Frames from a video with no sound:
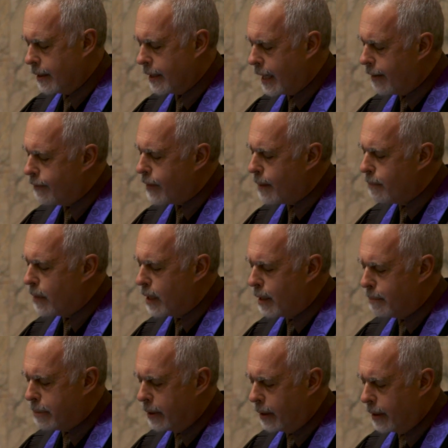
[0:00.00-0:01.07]
Give them the
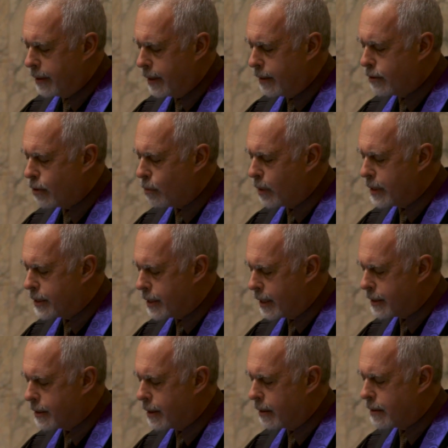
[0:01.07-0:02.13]
ability to
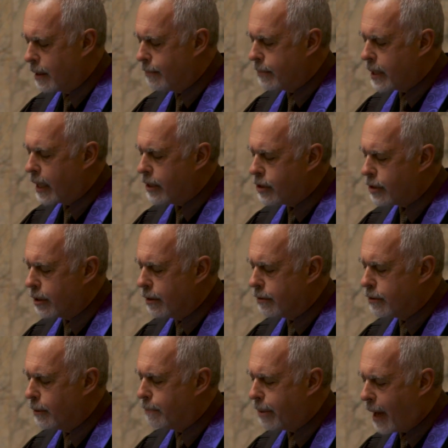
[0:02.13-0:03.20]
resist the
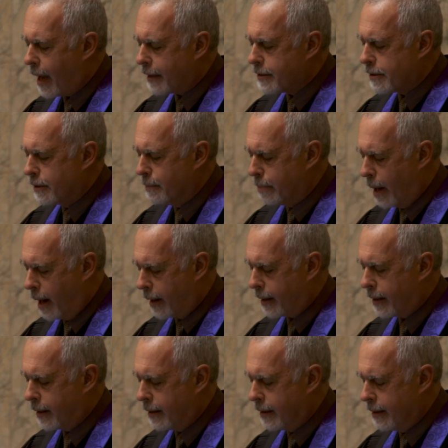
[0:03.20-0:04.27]
temptation to pass the
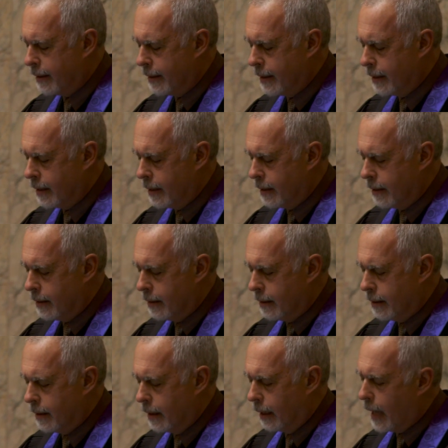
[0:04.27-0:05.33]
buck.
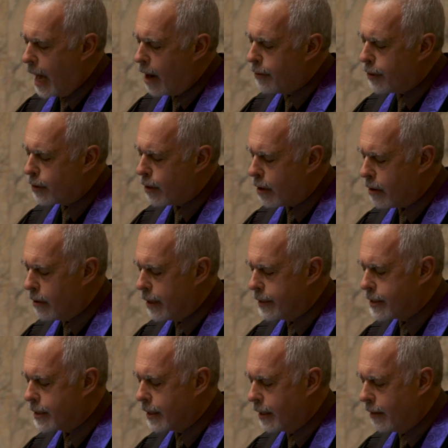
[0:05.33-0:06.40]
Allow the
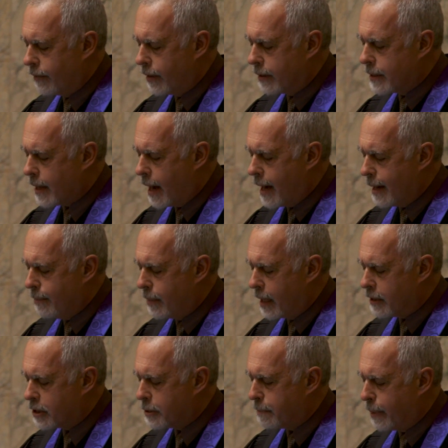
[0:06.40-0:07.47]
currency of the time
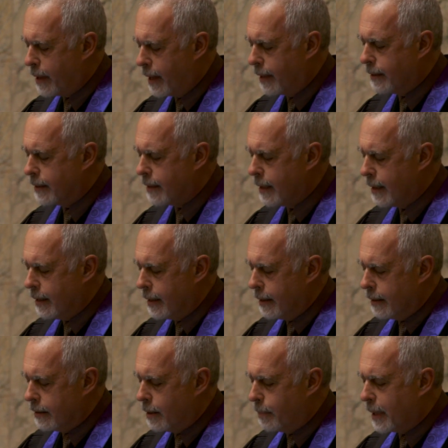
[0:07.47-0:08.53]
they spend
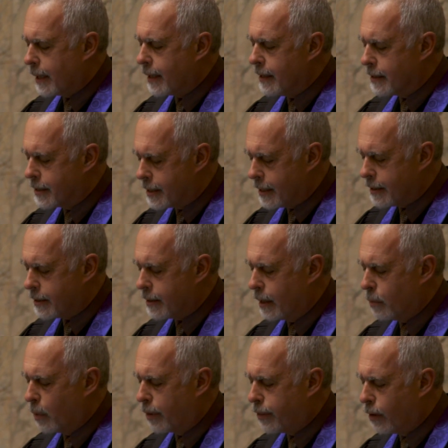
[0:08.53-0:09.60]
to be
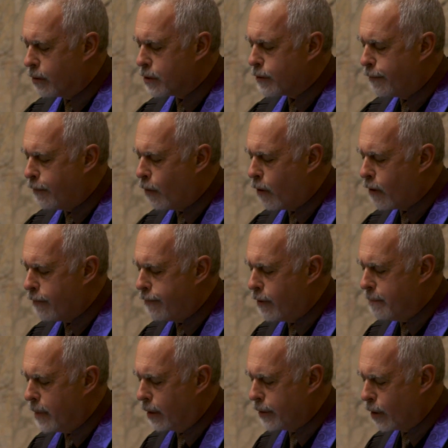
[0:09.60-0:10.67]
consistent with those four
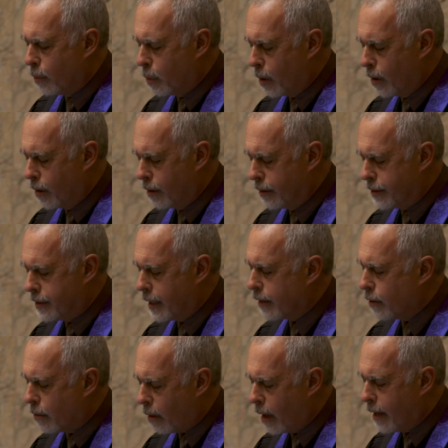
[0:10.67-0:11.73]
familiar words
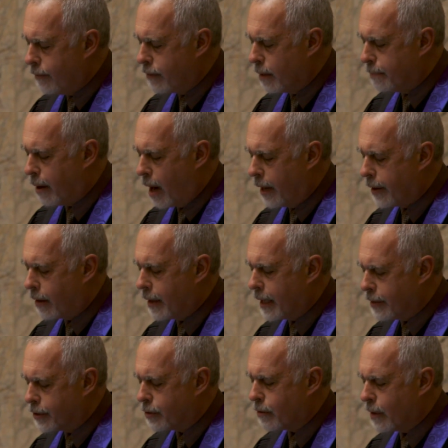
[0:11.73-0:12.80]
engraved upon our
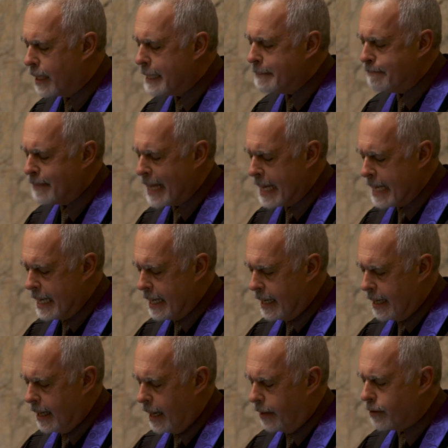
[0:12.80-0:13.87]
history
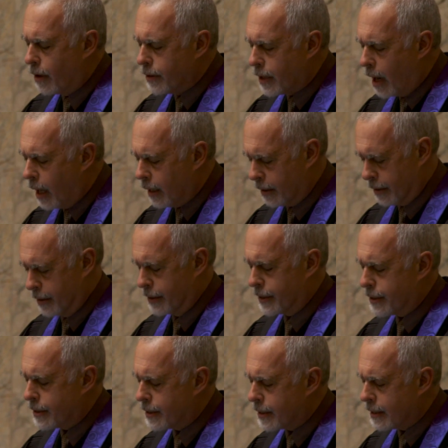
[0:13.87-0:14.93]
and our
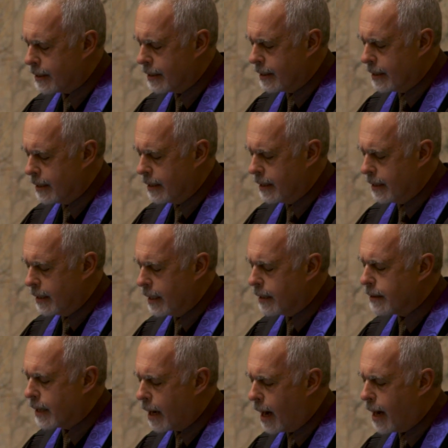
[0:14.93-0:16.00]
dollars:
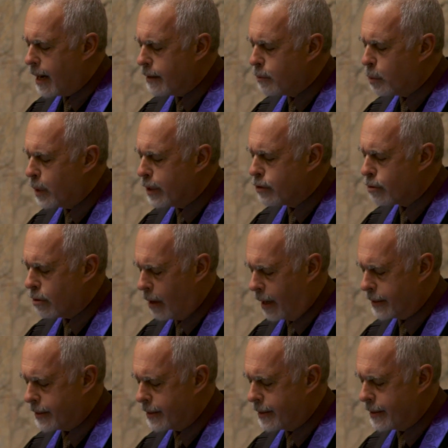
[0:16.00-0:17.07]
in God we
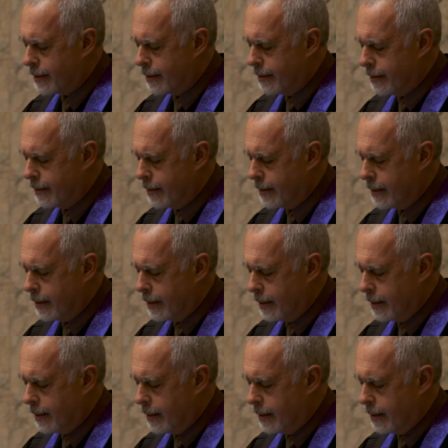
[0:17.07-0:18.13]
trust.
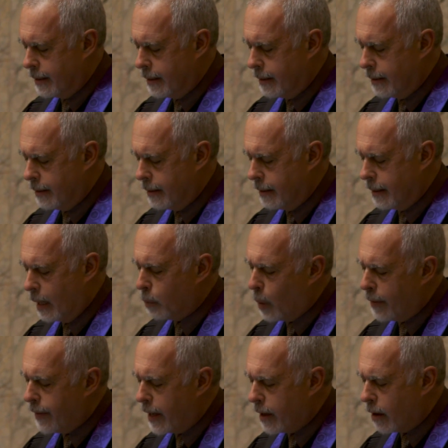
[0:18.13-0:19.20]
And
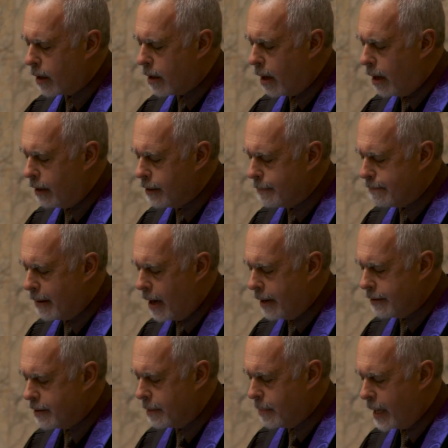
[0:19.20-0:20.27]
when they are called
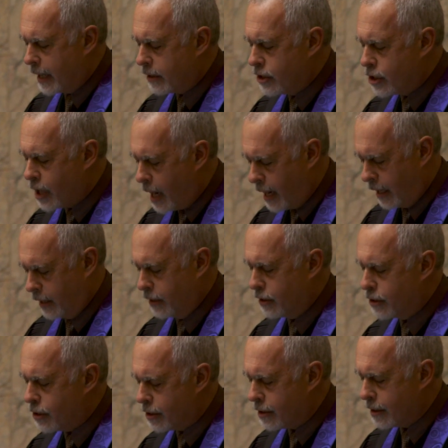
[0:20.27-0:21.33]
upon to make
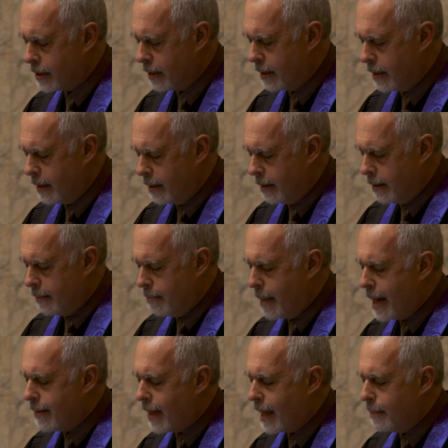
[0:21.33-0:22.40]
change,
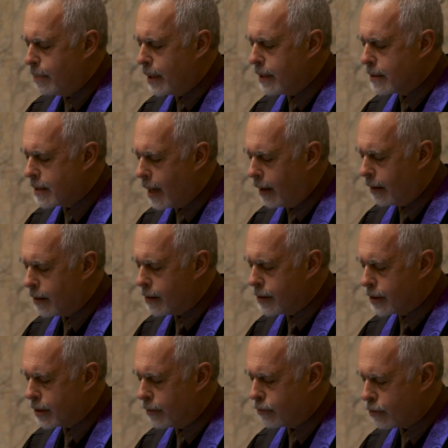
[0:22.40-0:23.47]
may they be
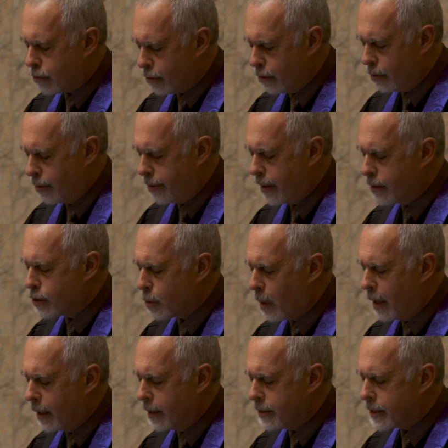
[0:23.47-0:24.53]
tellers of truth as
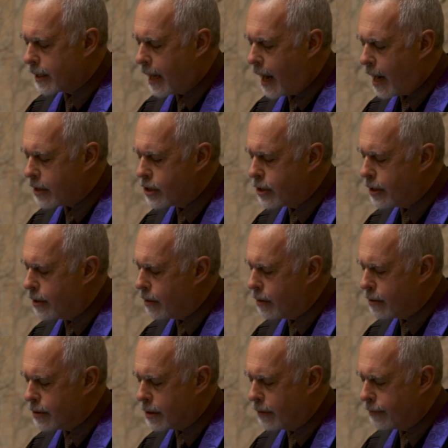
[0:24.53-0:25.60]
well as
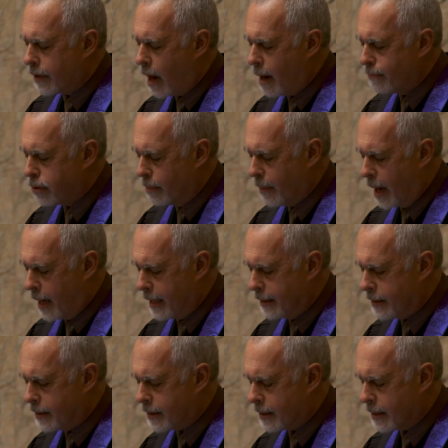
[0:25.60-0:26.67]
cashiers of
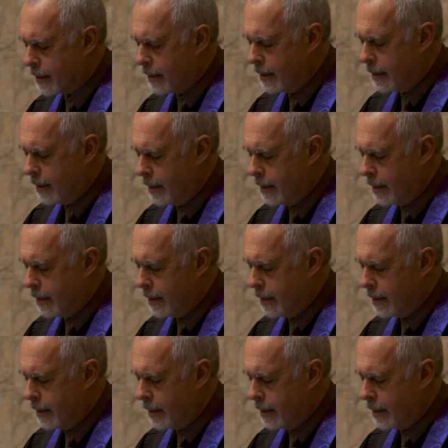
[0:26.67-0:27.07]
compromise.